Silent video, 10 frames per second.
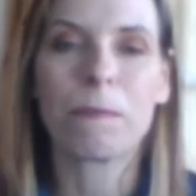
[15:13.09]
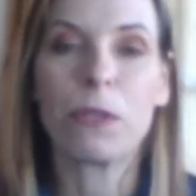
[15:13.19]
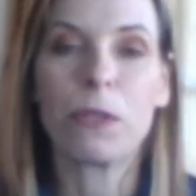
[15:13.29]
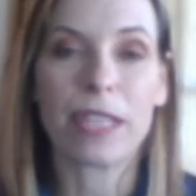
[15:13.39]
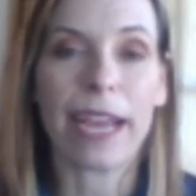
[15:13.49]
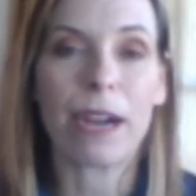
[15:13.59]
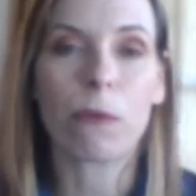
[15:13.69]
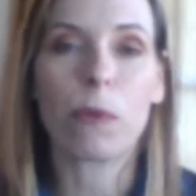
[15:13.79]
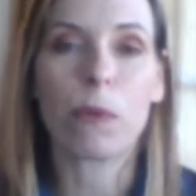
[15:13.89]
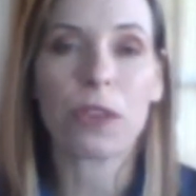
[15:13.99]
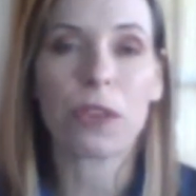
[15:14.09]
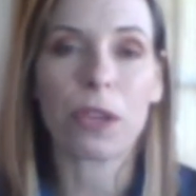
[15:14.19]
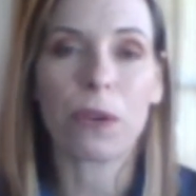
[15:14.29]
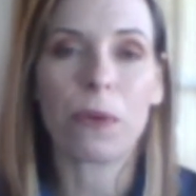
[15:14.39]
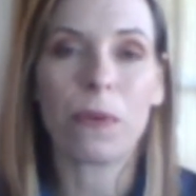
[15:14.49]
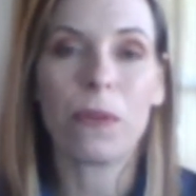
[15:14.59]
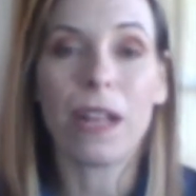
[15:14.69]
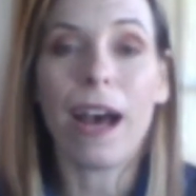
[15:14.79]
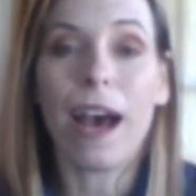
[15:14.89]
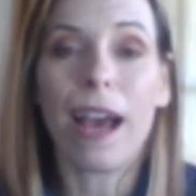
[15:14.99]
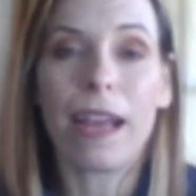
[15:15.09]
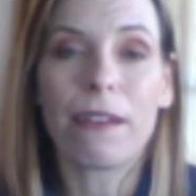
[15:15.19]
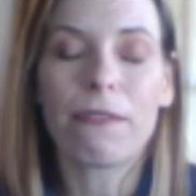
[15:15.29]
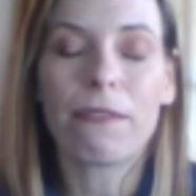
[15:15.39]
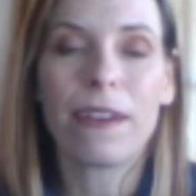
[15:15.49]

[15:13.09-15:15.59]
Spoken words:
who's there with you live,